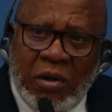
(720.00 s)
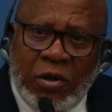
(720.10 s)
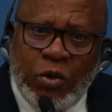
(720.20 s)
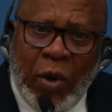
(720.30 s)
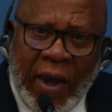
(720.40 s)

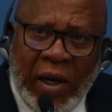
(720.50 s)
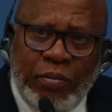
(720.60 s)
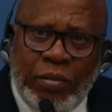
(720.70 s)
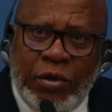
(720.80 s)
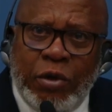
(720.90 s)
to
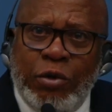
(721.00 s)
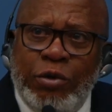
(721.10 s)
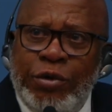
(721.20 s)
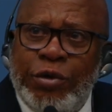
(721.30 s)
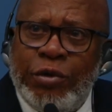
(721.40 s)
help
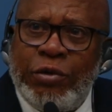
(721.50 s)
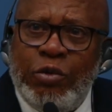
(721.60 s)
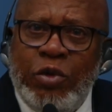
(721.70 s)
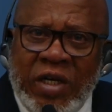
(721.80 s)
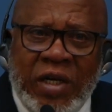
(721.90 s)
those
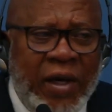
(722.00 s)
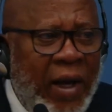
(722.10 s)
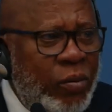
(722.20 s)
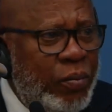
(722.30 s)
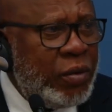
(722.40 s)
who need
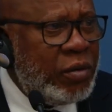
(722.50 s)
help,